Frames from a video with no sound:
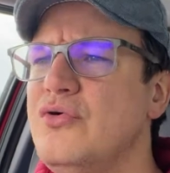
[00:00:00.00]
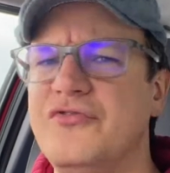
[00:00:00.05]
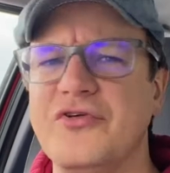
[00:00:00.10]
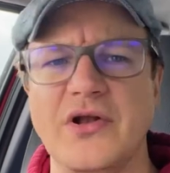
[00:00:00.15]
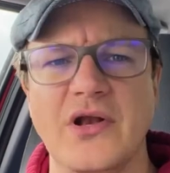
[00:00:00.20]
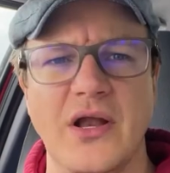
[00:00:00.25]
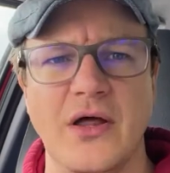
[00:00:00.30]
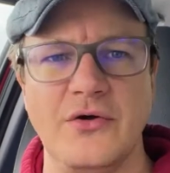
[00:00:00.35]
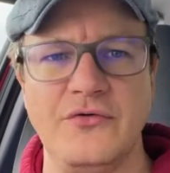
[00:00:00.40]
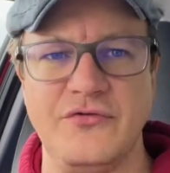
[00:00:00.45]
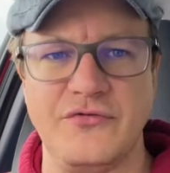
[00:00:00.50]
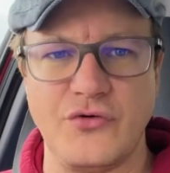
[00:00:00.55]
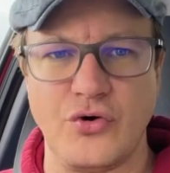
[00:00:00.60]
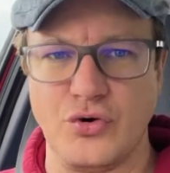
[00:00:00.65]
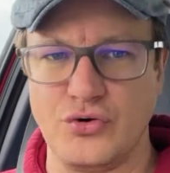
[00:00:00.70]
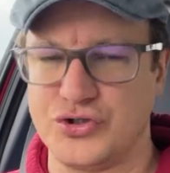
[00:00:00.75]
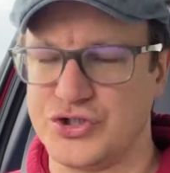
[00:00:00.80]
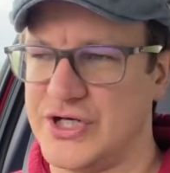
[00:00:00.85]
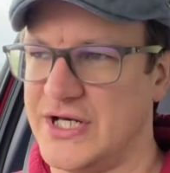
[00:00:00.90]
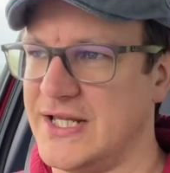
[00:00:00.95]
and loads of
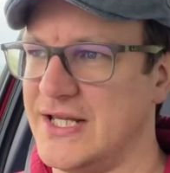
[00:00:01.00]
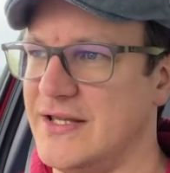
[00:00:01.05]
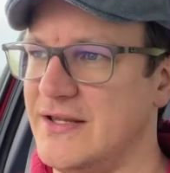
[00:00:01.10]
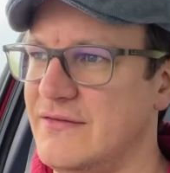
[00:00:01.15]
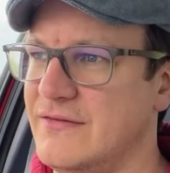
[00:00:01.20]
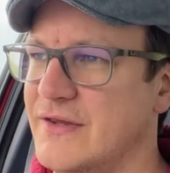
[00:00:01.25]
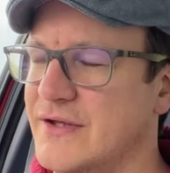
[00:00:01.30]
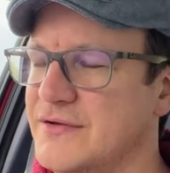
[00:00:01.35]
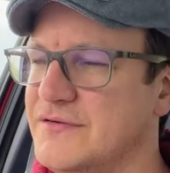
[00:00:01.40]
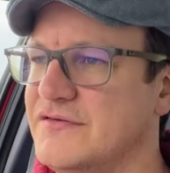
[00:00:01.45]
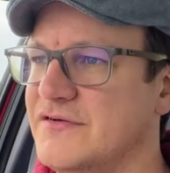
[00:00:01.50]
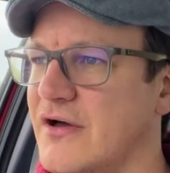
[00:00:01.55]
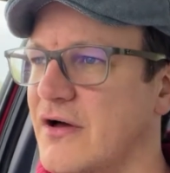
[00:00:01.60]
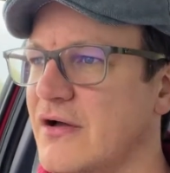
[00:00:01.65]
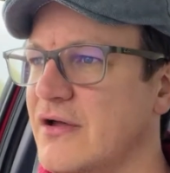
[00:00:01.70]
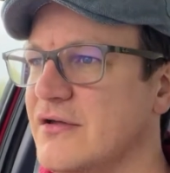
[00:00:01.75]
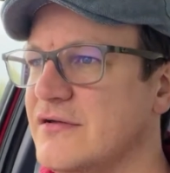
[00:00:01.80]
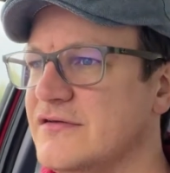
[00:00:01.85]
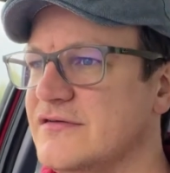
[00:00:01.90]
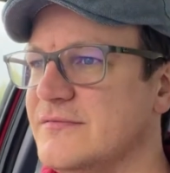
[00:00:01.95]
cushioning in those
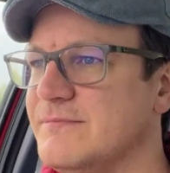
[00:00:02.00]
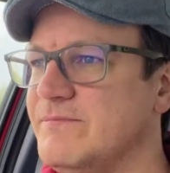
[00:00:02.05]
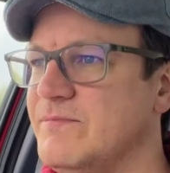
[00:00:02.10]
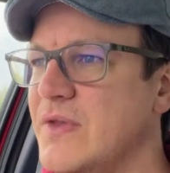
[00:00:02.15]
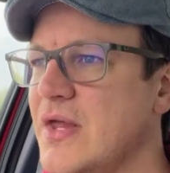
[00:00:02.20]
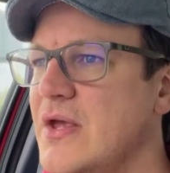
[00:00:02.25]
tyres.